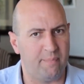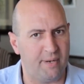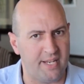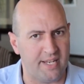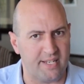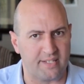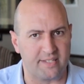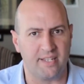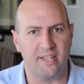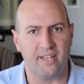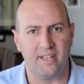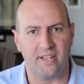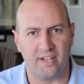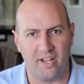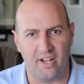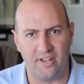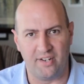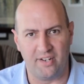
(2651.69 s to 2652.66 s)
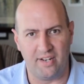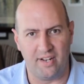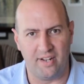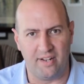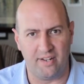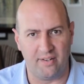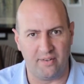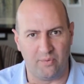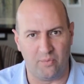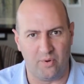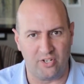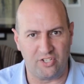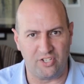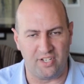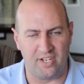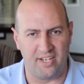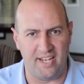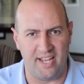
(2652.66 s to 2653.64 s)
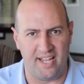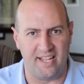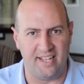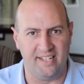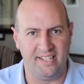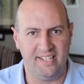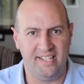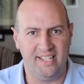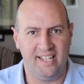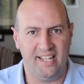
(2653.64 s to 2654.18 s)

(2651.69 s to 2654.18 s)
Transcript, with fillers: please go and watch it here.